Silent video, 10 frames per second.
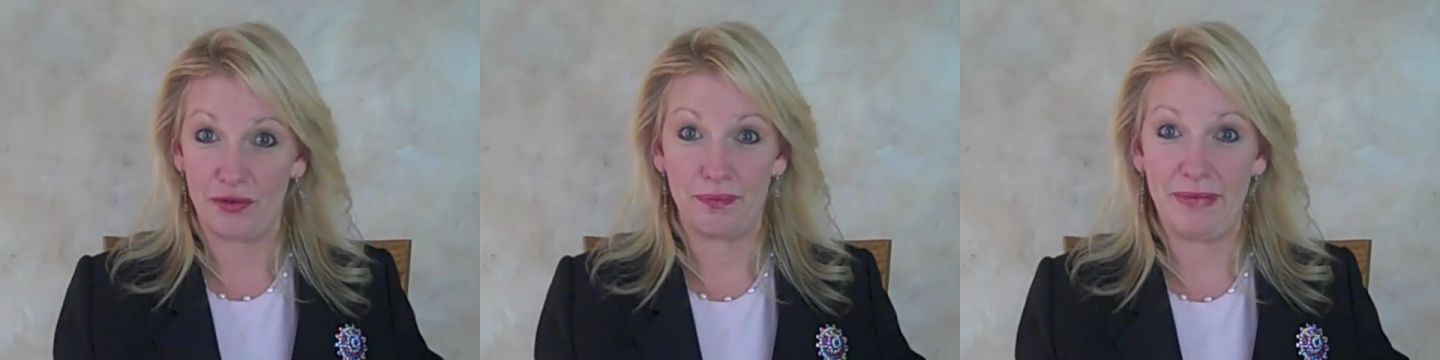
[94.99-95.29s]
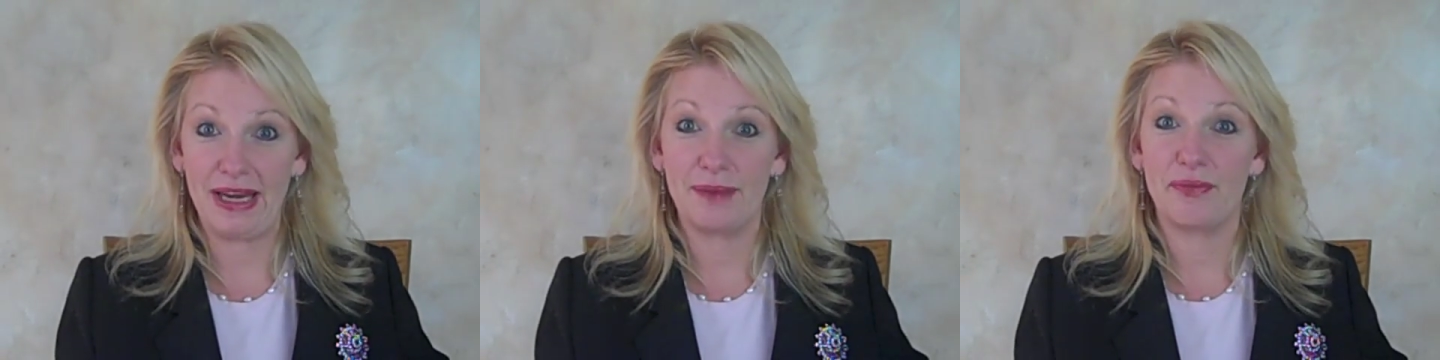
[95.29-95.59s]

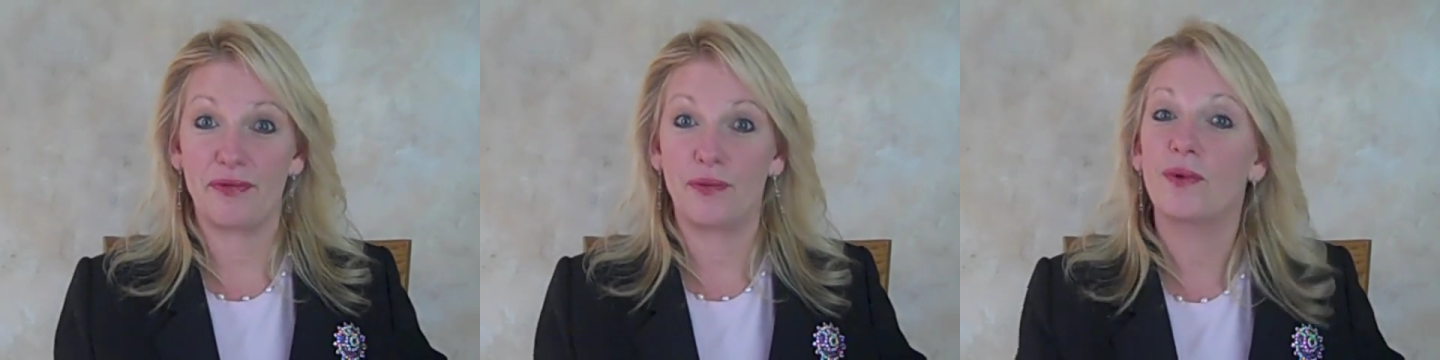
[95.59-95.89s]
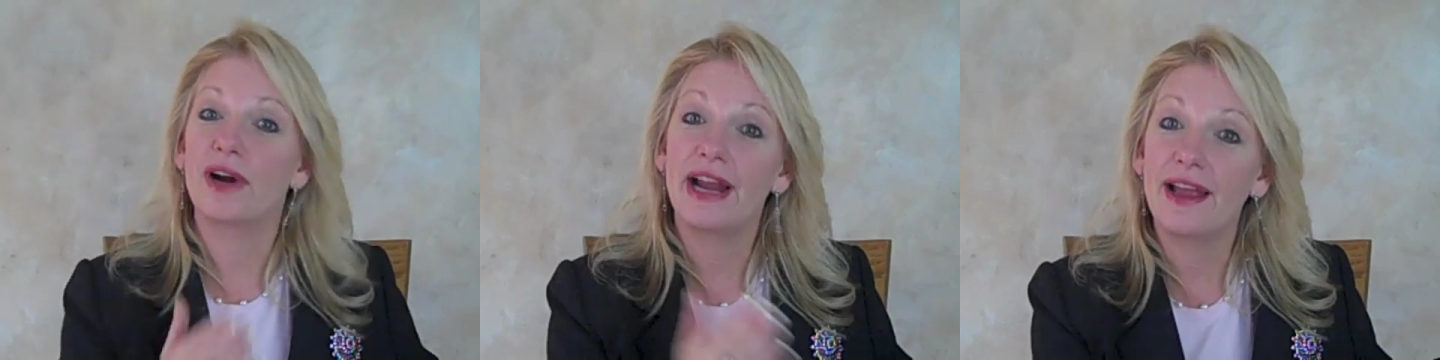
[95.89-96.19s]
meeting
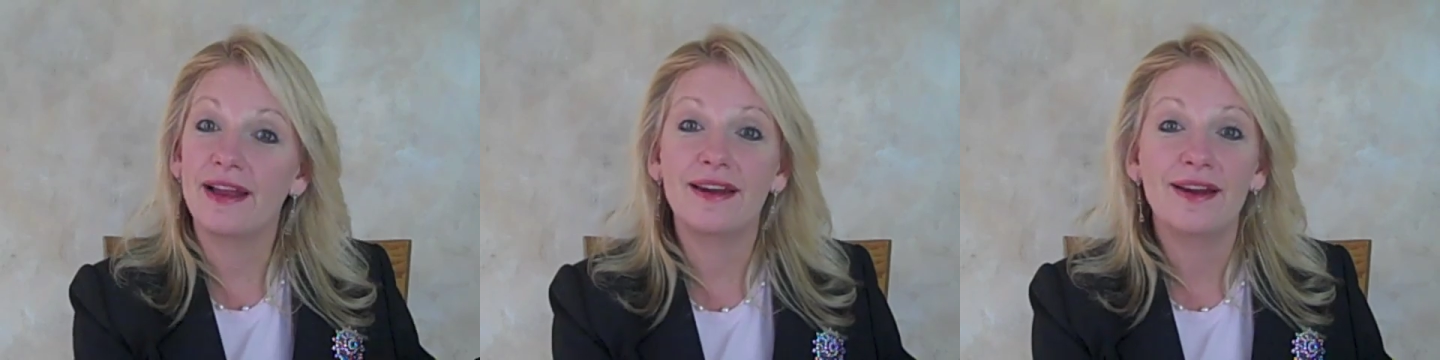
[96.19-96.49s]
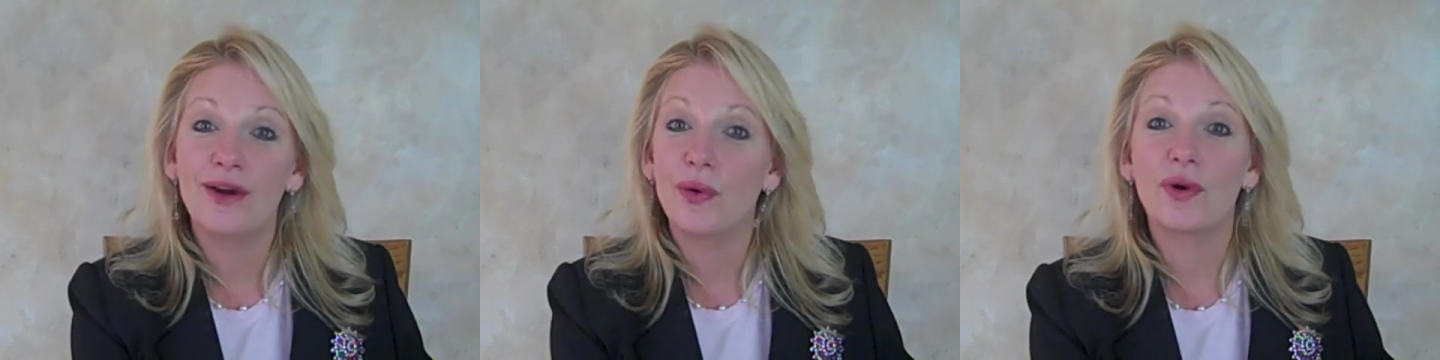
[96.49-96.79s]
beforehand
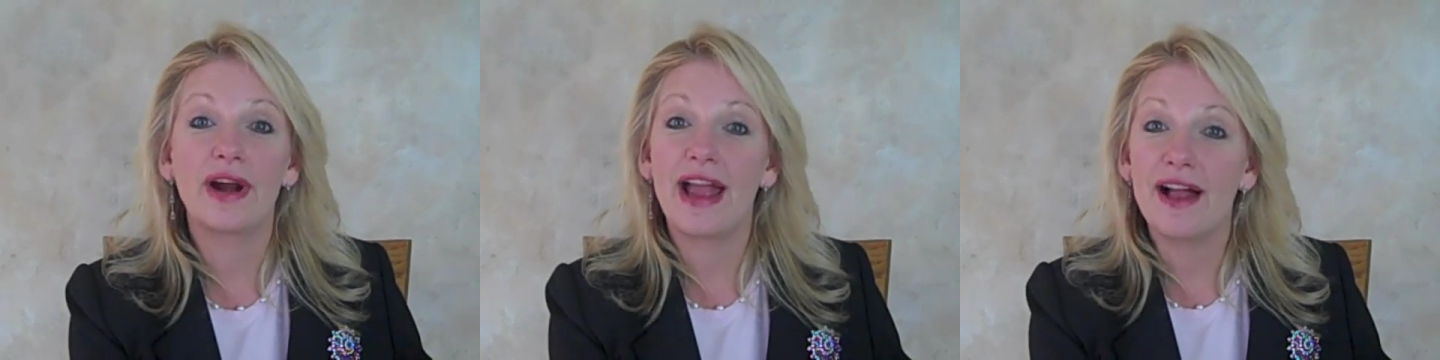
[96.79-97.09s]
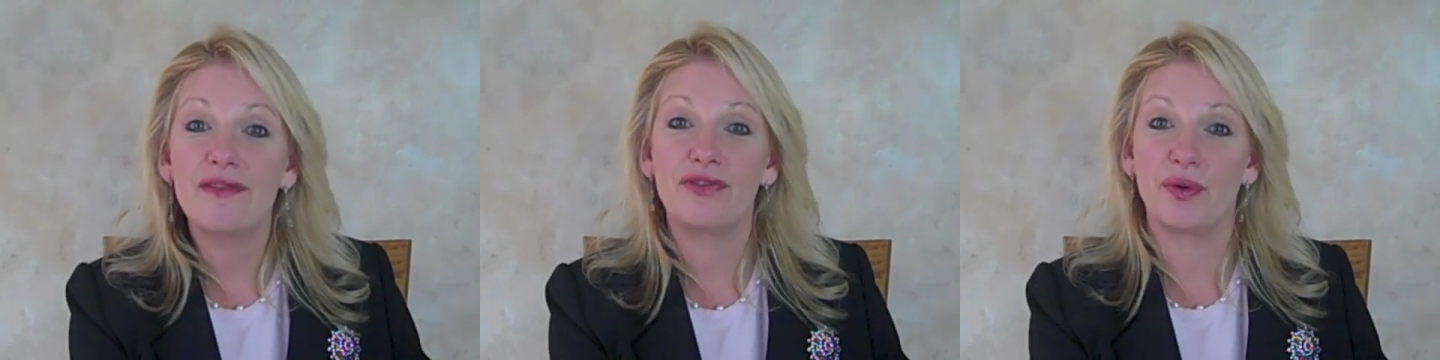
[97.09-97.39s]
or
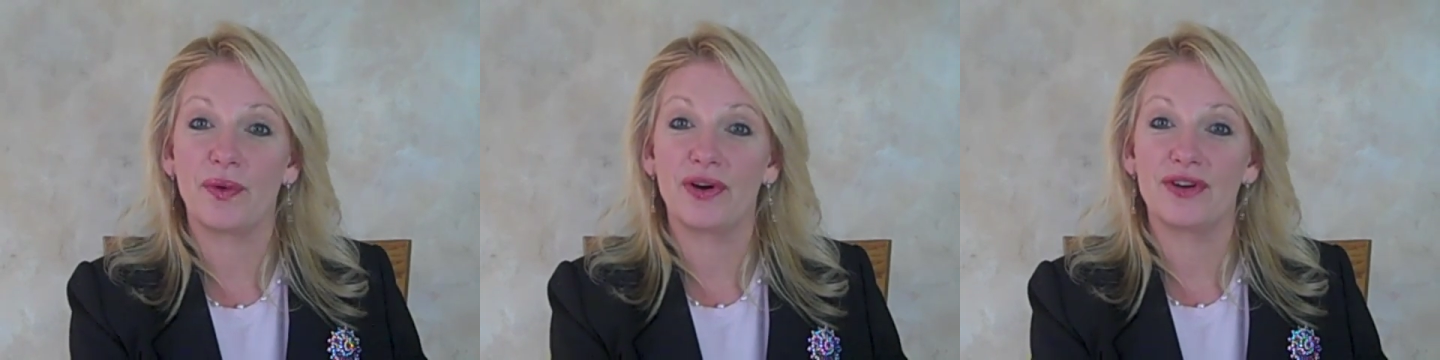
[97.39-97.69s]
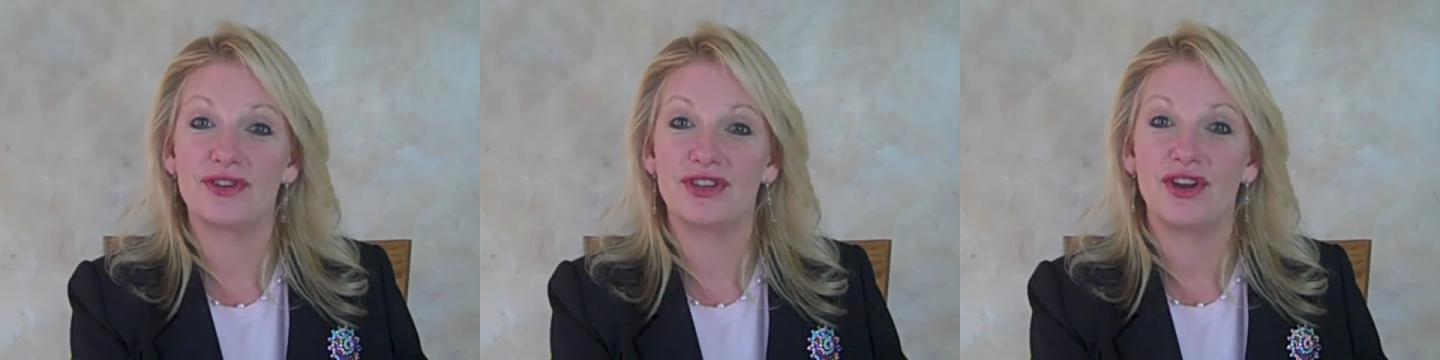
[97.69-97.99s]

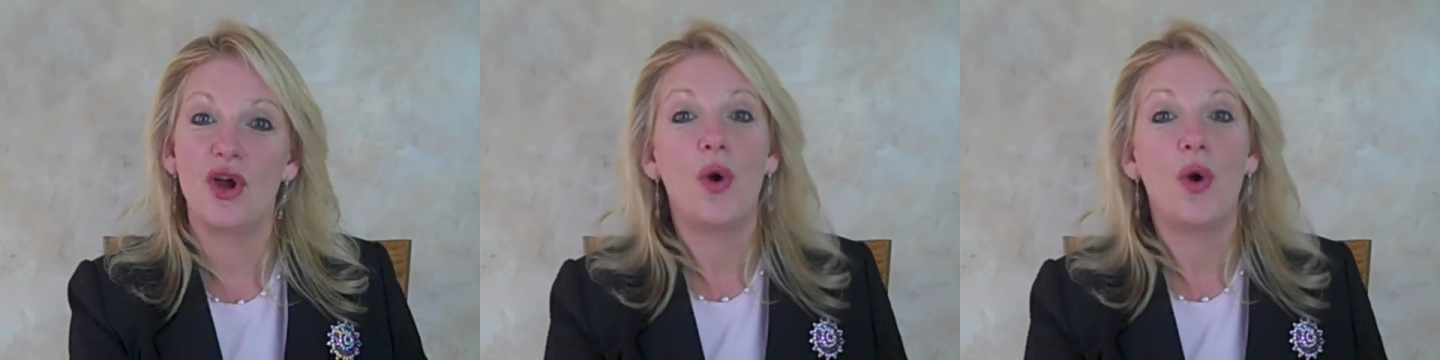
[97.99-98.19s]
afterwards?